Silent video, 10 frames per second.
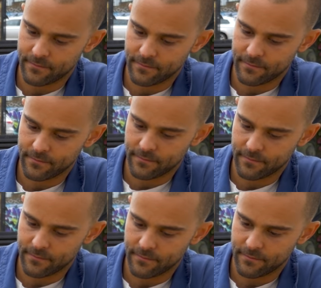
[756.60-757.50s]

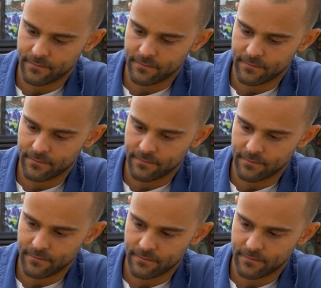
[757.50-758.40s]

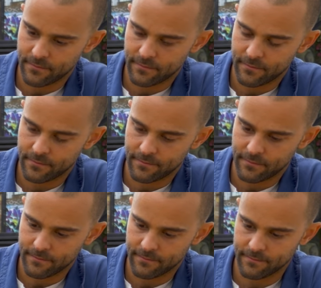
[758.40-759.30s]

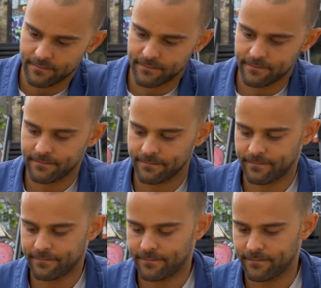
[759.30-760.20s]

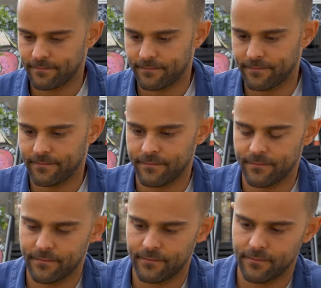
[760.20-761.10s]

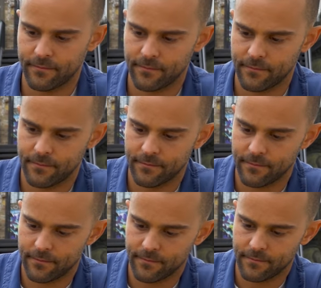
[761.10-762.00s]

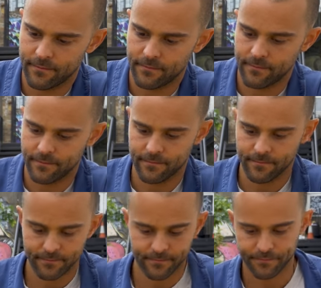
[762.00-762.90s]

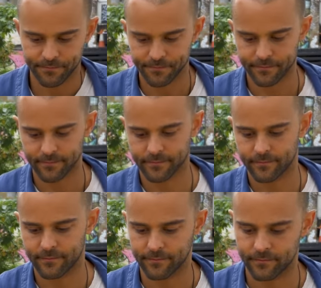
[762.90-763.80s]

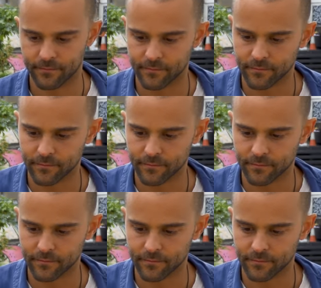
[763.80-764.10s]
No words are spoken by the person on screen.